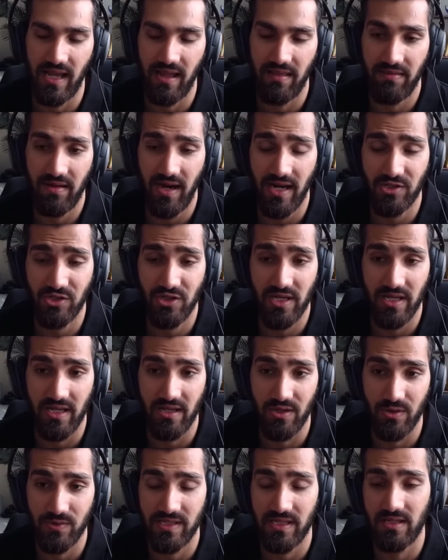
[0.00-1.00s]
and they're actually
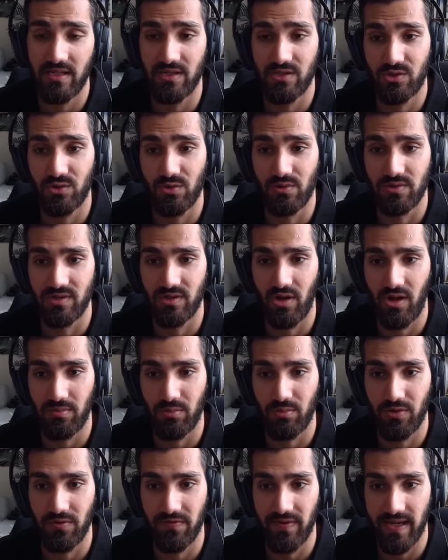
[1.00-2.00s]
using these tools a lot
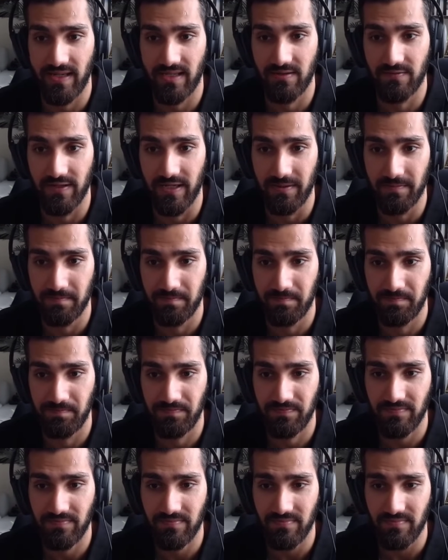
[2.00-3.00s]
more effectively.
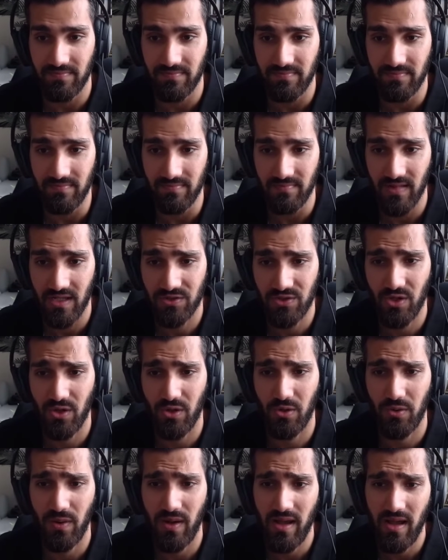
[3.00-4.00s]

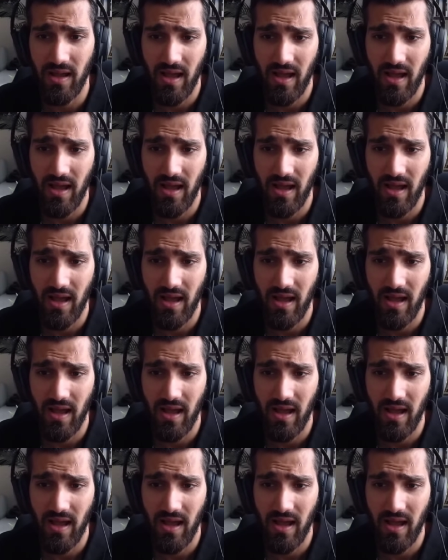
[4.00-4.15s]
So,